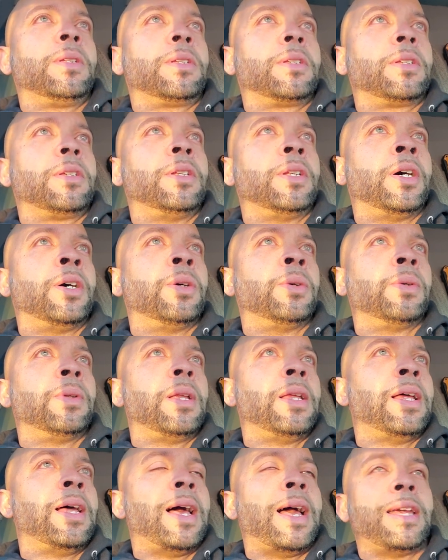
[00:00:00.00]
you know,
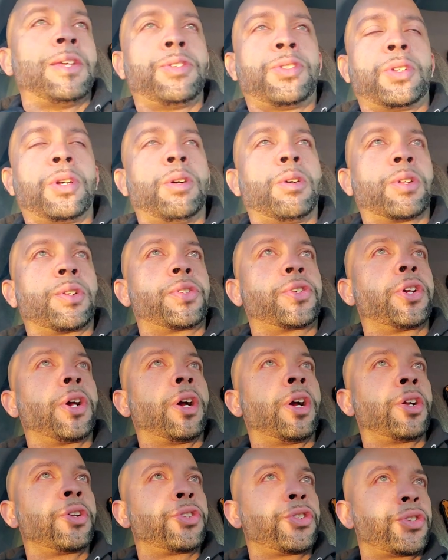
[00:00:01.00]
I used to go to
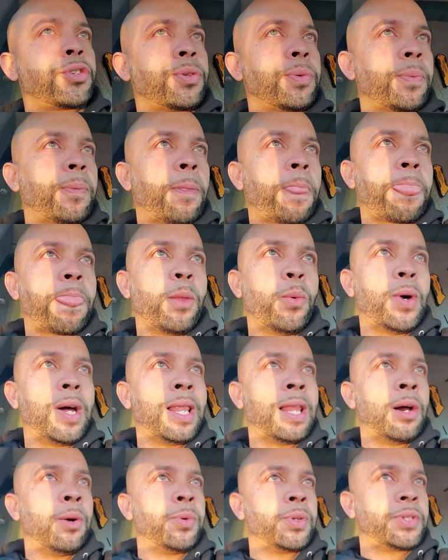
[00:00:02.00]
church
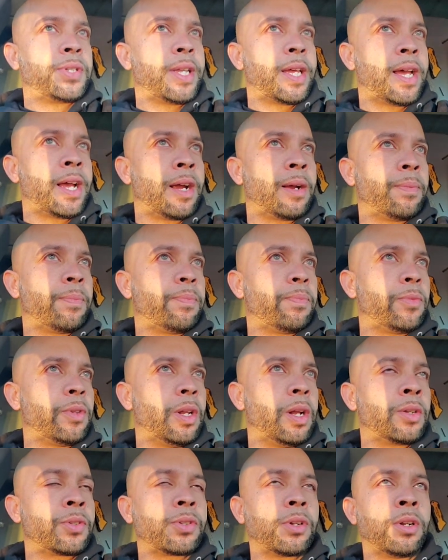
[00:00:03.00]
while I was there. You
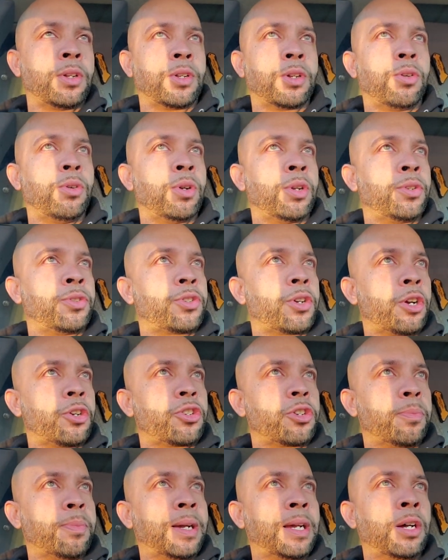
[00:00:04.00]
know, I started to go to
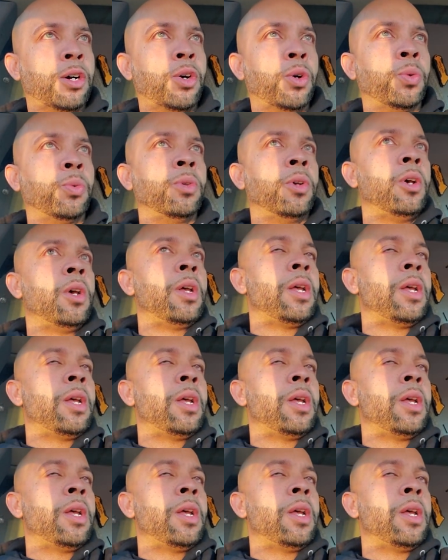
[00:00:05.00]
church on my own.